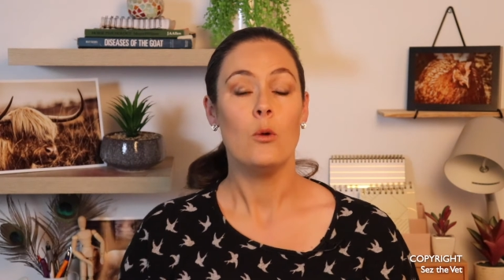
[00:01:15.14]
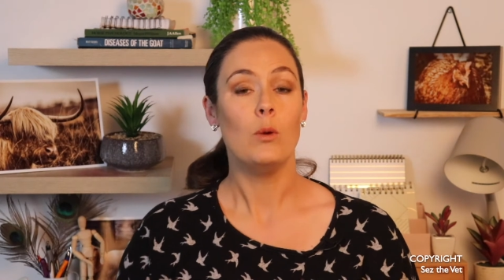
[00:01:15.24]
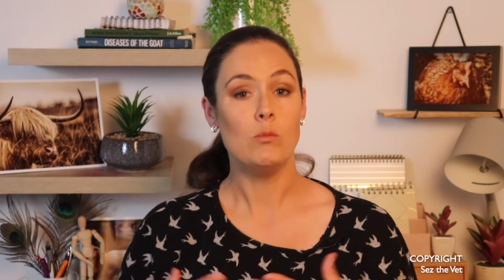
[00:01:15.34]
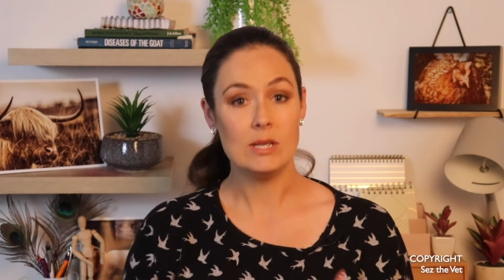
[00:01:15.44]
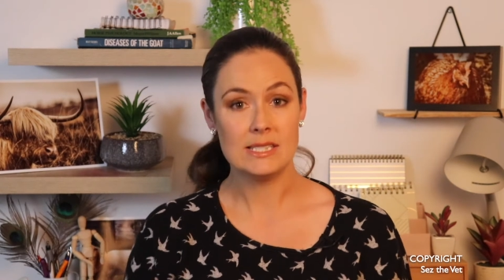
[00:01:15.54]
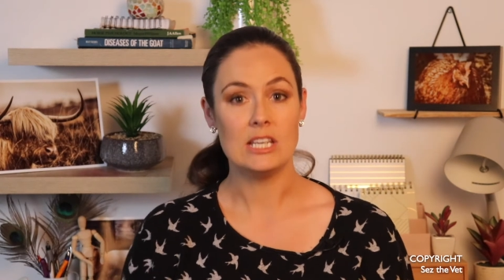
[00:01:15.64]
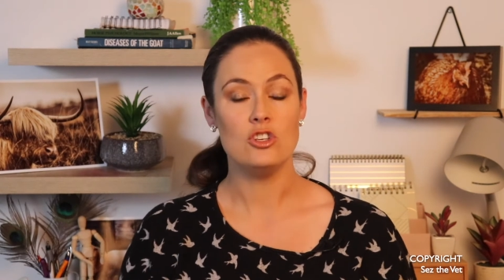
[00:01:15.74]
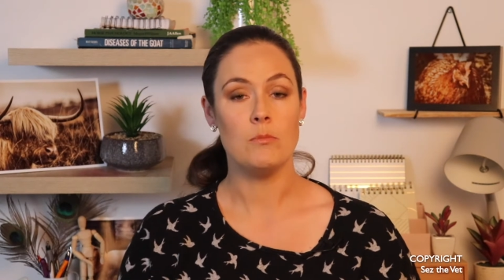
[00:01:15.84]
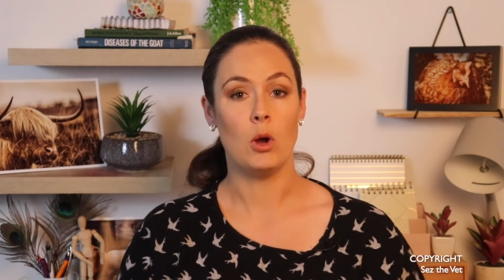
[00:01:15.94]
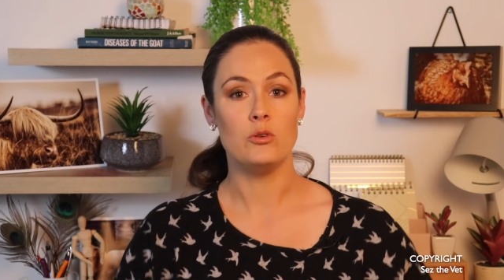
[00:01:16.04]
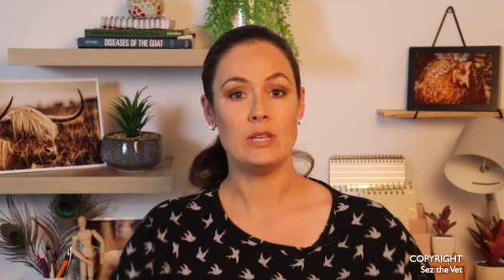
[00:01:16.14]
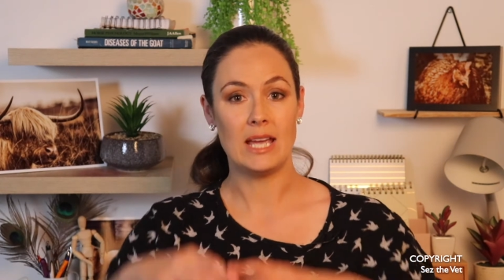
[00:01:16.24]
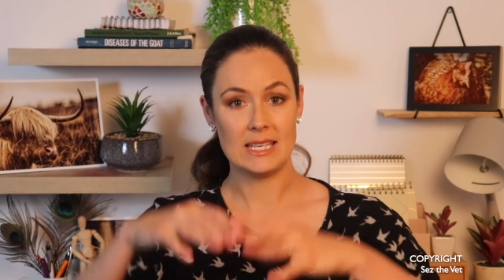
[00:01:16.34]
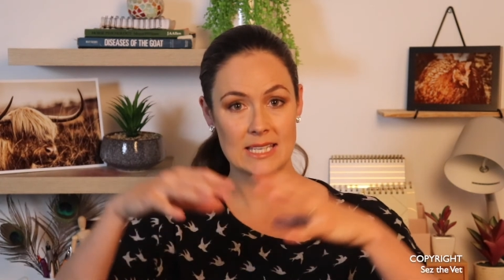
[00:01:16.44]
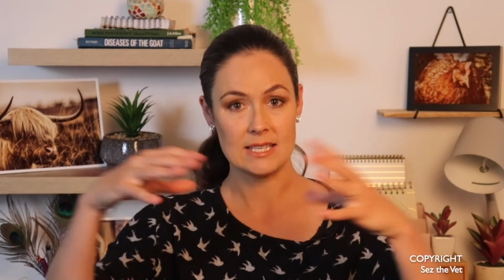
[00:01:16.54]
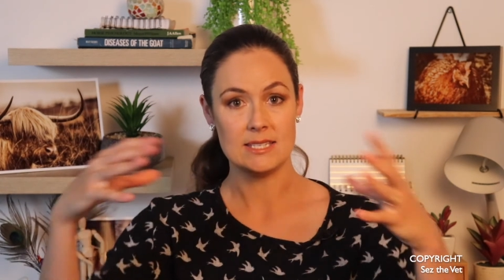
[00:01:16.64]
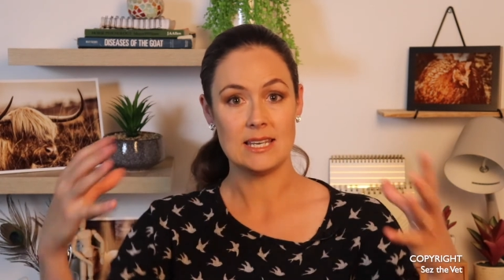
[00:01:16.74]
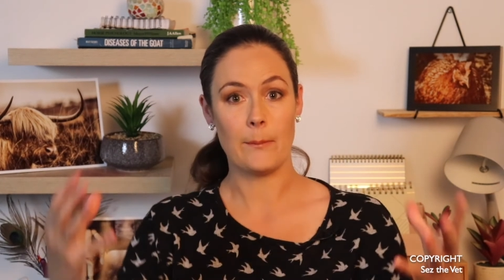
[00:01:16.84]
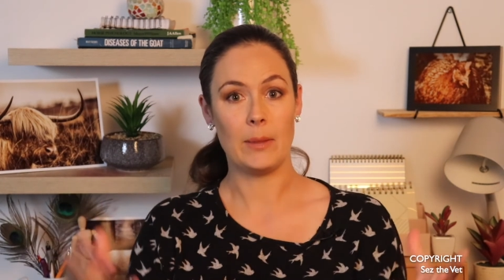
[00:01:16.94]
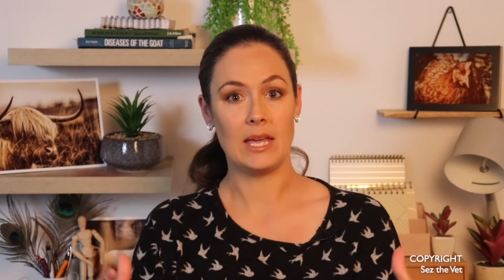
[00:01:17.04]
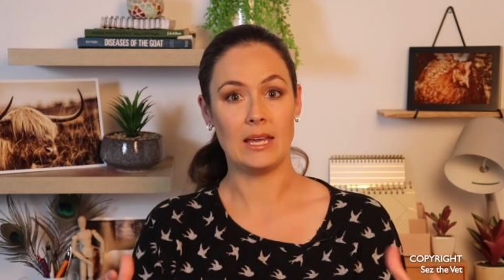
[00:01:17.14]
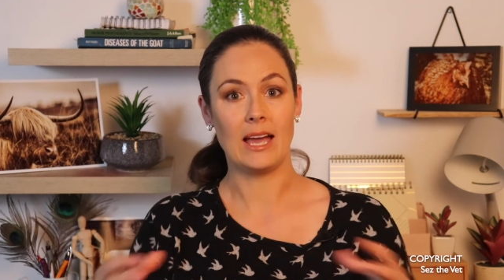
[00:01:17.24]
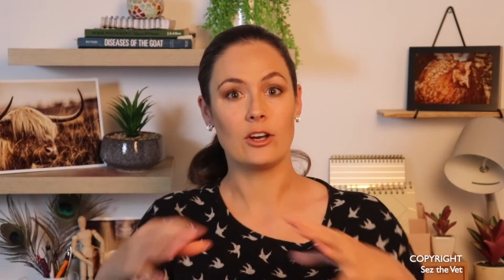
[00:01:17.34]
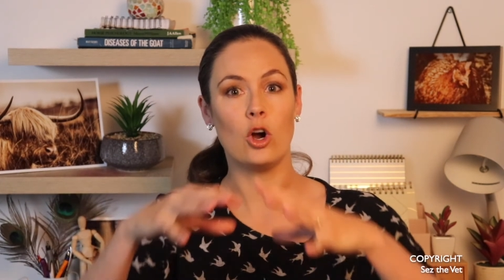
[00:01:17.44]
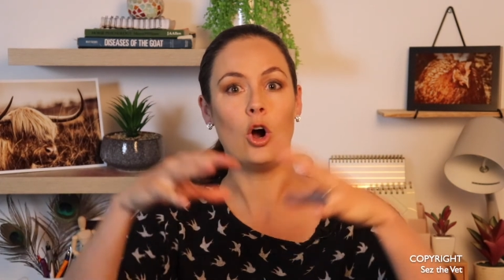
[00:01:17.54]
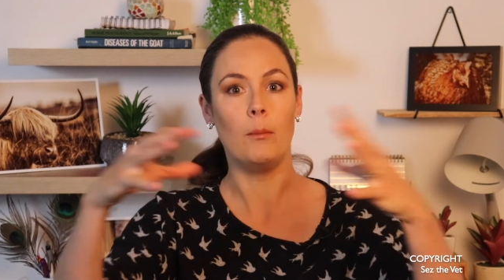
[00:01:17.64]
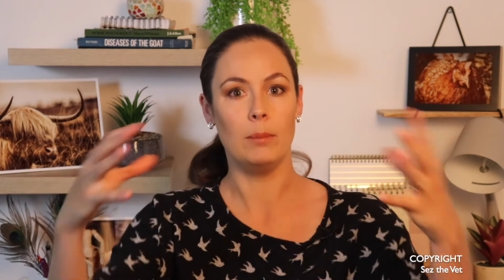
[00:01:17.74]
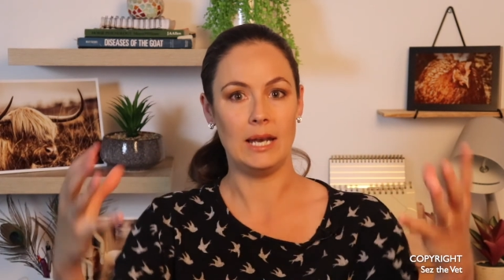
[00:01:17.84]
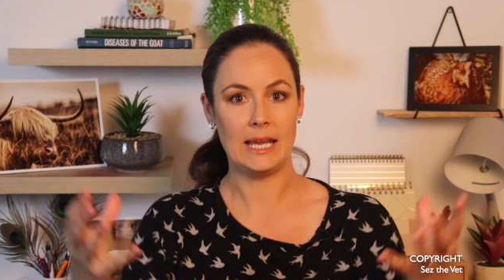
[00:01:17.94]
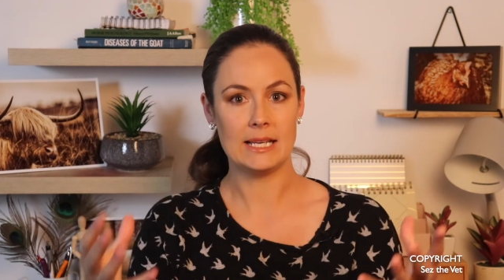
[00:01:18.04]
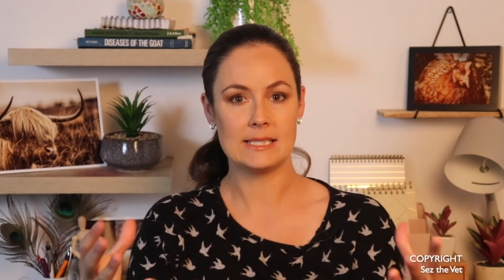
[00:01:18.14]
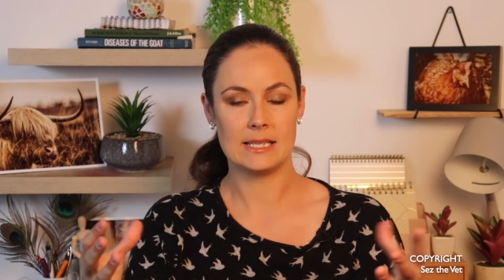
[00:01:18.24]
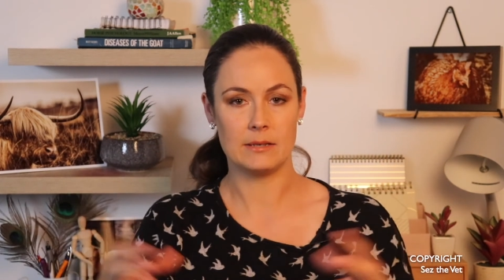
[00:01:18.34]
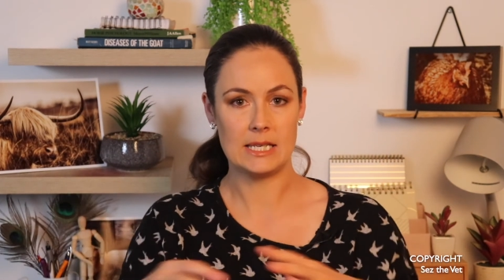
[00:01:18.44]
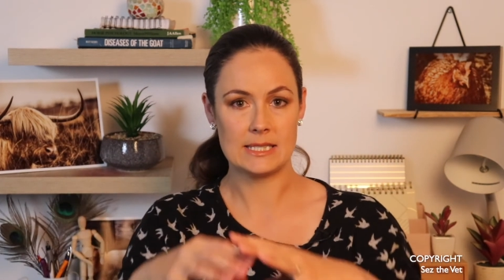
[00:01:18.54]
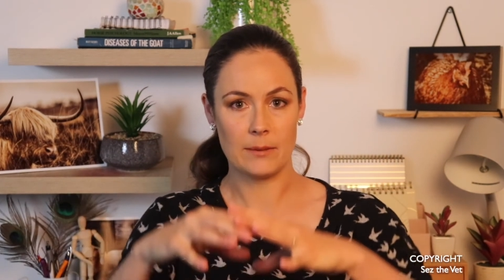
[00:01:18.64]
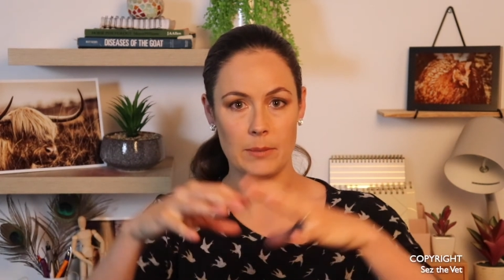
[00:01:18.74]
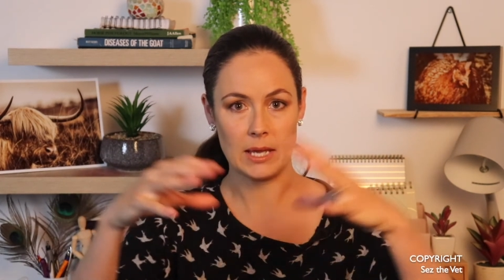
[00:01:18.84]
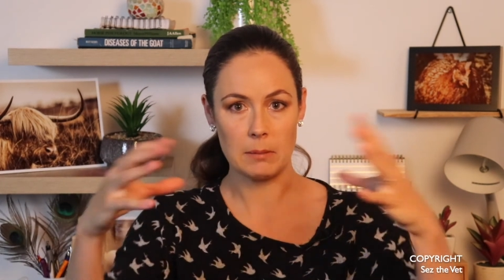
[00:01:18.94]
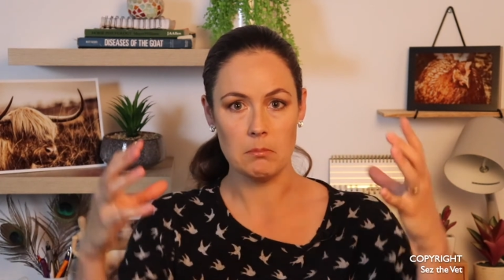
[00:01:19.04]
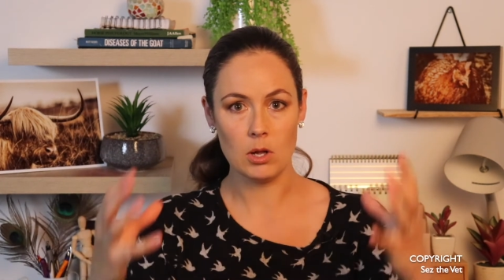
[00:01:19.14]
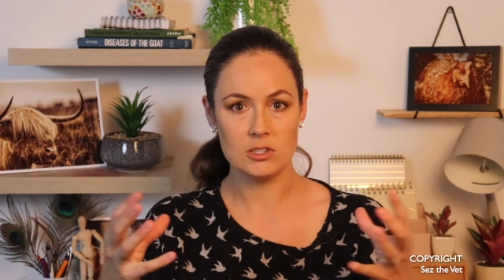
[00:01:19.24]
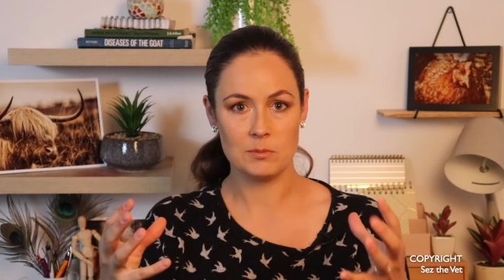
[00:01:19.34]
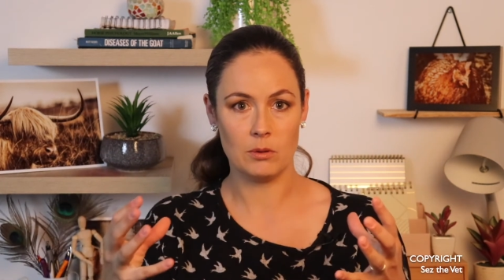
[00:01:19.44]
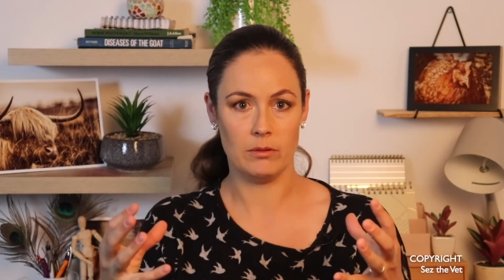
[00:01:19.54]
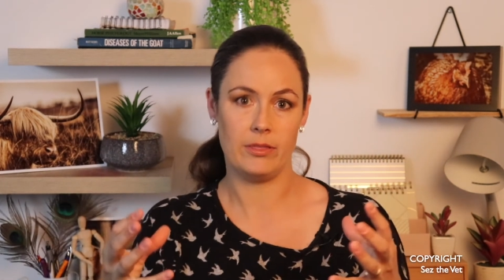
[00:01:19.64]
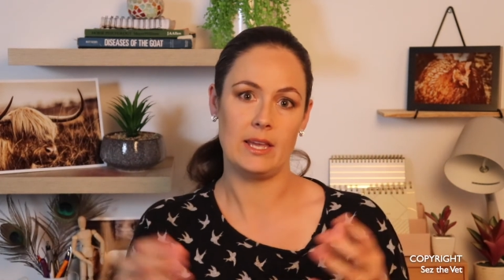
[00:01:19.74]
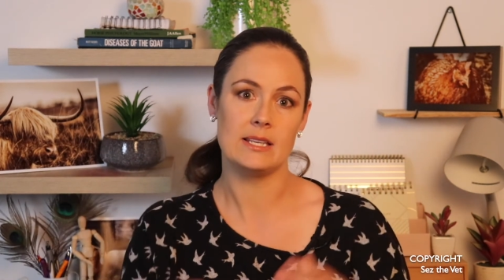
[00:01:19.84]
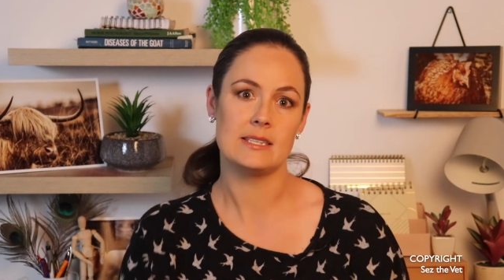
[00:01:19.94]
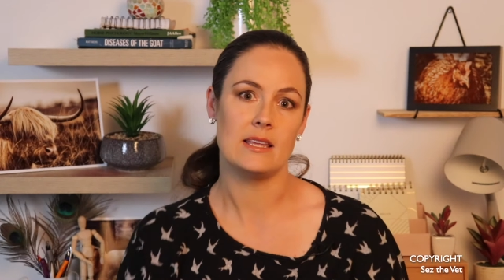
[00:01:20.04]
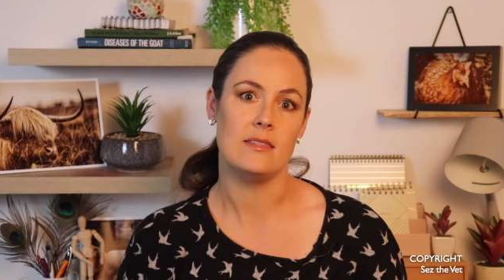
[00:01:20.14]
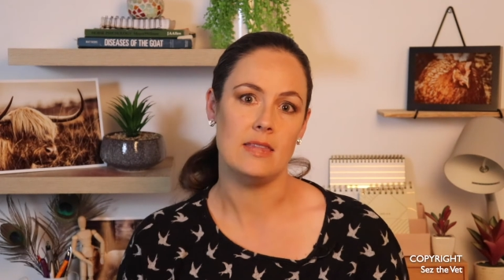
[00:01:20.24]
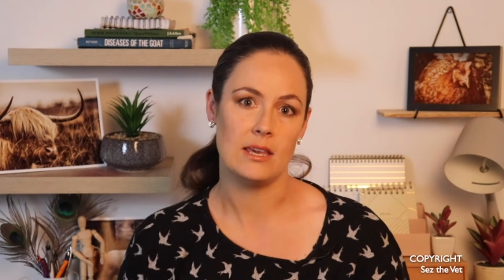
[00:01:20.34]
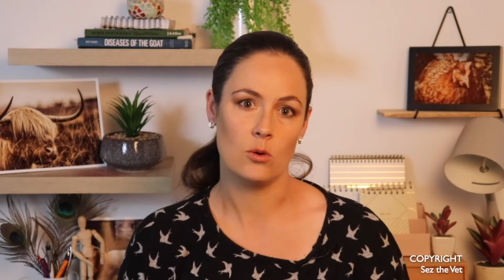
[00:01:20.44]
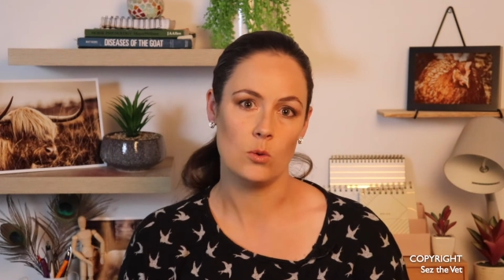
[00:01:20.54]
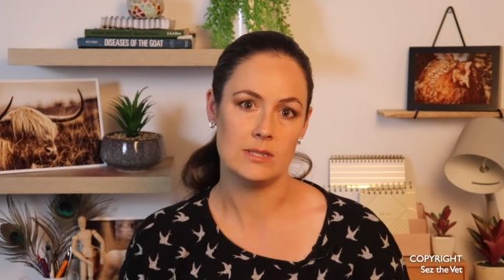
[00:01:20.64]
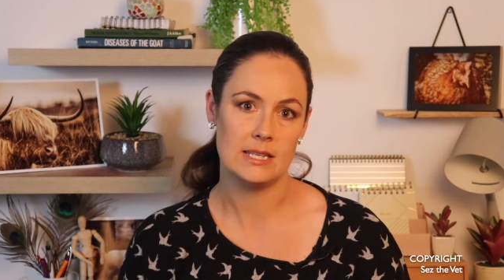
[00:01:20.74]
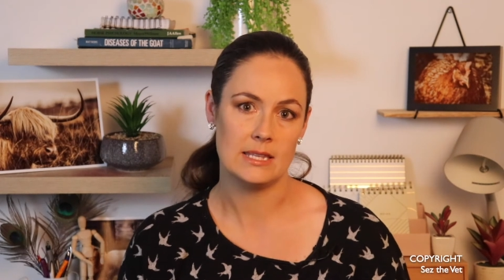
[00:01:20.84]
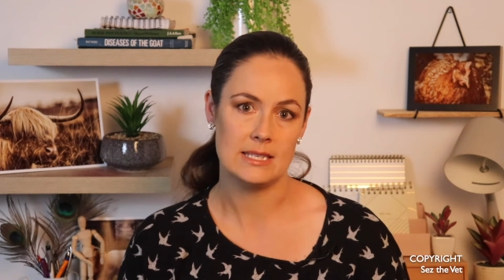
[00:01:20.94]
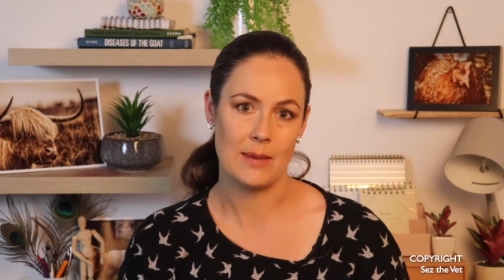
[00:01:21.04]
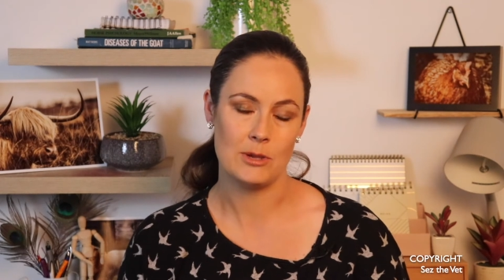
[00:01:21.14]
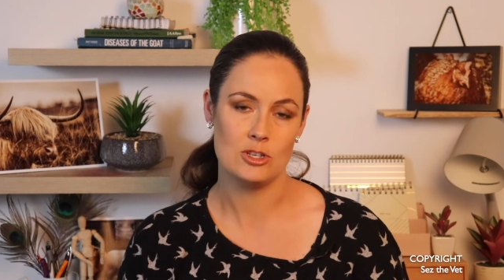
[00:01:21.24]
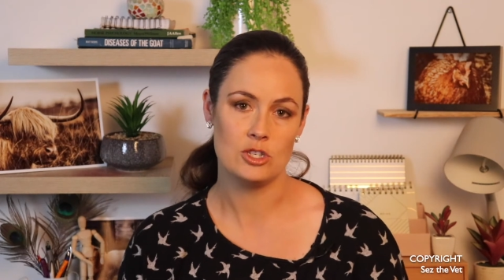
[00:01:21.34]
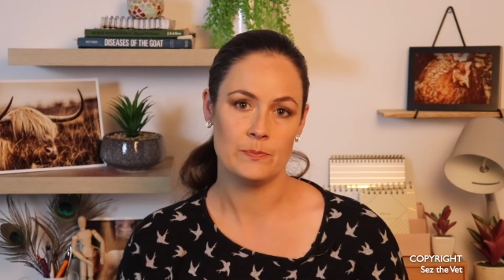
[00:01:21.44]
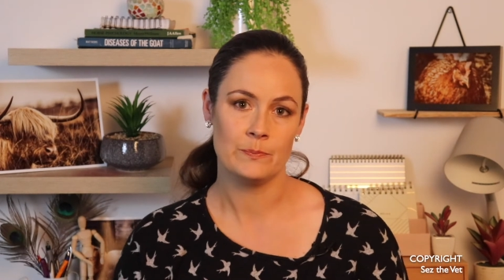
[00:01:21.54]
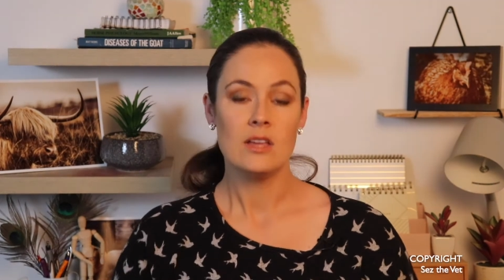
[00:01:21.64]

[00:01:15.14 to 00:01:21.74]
when we see pneumonia, it does end up being a complex. It ends up being multiple things in there causing the damage.